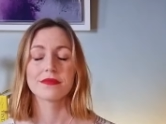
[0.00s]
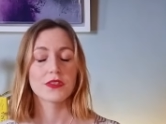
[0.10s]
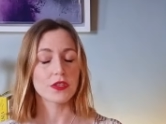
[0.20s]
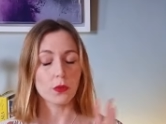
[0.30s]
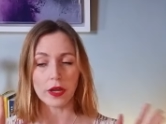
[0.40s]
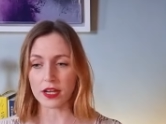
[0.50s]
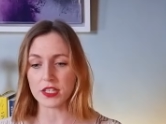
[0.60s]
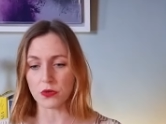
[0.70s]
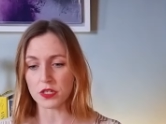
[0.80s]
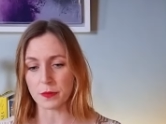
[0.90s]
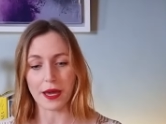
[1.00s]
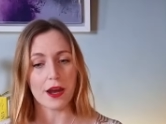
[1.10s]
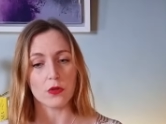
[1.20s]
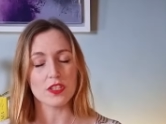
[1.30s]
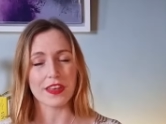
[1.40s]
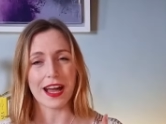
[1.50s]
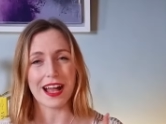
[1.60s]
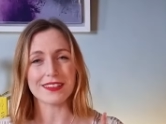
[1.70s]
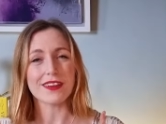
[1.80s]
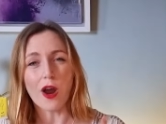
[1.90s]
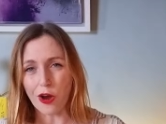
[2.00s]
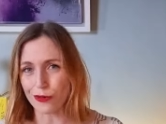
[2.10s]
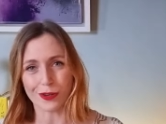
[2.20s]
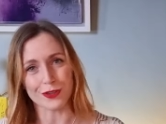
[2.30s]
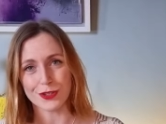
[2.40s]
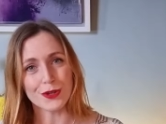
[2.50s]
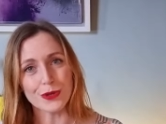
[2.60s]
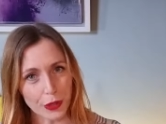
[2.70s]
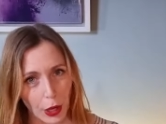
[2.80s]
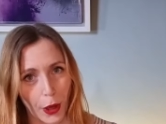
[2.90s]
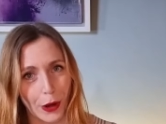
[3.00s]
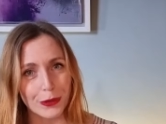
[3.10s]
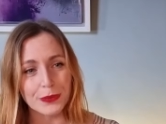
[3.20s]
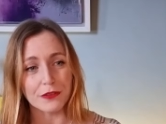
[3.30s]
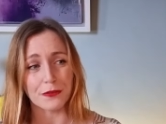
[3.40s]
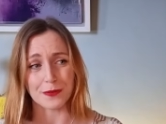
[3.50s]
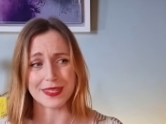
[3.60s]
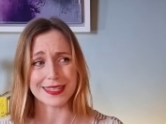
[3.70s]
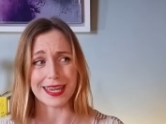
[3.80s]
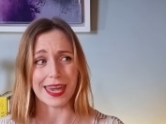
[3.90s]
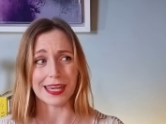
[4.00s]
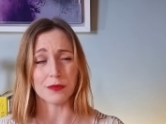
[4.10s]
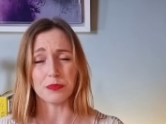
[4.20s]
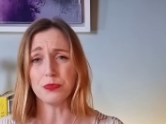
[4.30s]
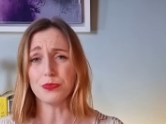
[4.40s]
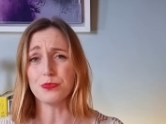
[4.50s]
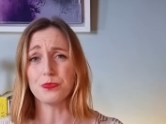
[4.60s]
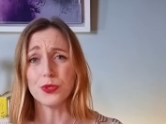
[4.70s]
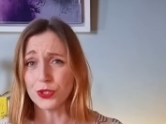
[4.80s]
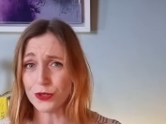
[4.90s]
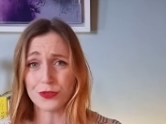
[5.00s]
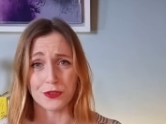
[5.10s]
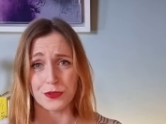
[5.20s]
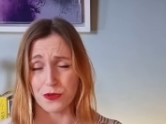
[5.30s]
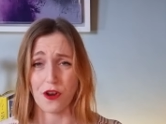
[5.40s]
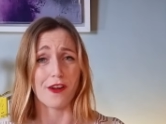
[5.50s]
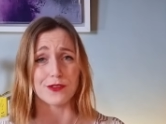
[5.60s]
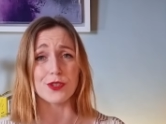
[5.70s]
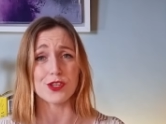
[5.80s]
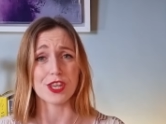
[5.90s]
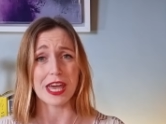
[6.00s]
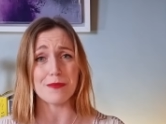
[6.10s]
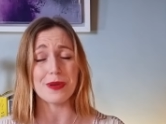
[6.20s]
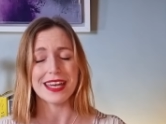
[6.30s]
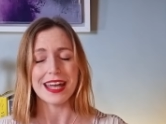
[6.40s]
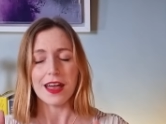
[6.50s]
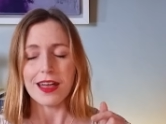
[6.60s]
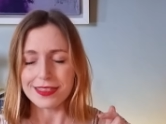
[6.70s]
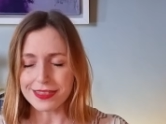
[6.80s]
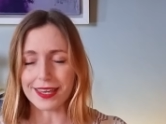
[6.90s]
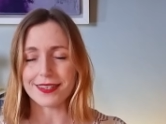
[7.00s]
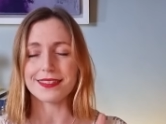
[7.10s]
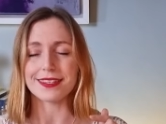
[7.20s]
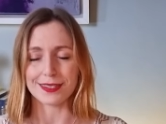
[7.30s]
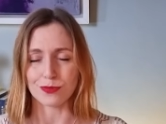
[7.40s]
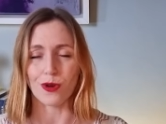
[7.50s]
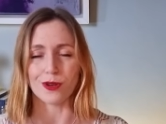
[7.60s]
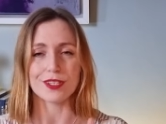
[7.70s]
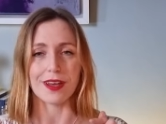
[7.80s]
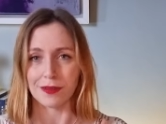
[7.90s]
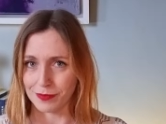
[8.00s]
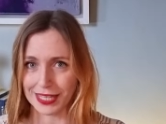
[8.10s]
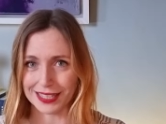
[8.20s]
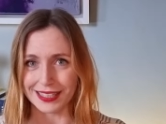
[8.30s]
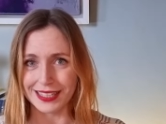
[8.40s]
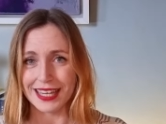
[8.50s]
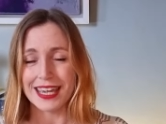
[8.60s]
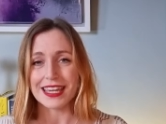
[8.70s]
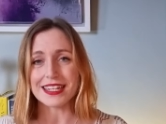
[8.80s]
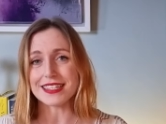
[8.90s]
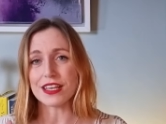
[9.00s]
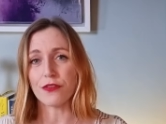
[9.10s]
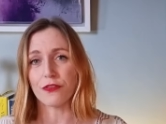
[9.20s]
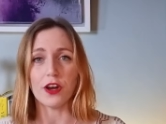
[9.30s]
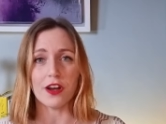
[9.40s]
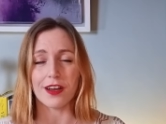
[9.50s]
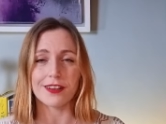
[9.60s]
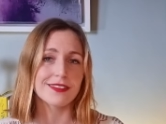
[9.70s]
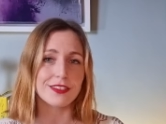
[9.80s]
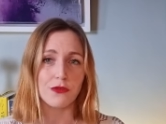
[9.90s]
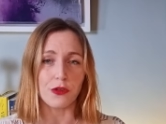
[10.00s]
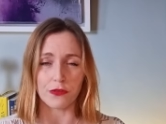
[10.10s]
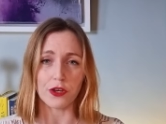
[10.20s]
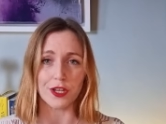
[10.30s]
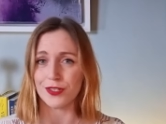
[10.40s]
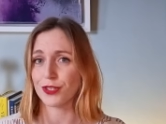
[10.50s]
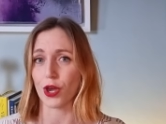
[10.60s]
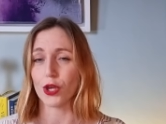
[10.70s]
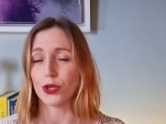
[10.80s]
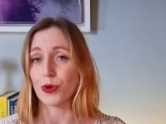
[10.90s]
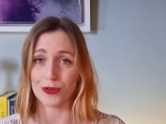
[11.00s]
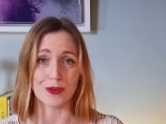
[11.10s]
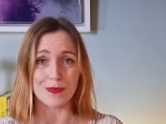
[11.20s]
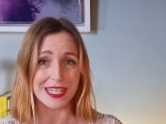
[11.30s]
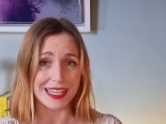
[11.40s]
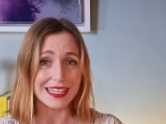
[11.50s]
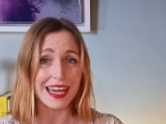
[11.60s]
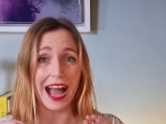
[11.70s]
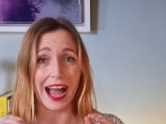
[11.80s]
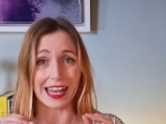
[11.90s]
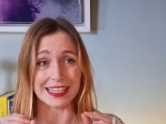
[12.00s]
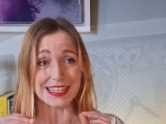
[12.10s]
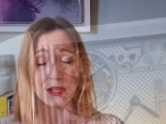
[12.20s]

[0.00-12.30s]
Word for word: So when I talked about that horological glow from seeing beautiful craftsmanship this is what I mean. It is the first reverso quadriptych and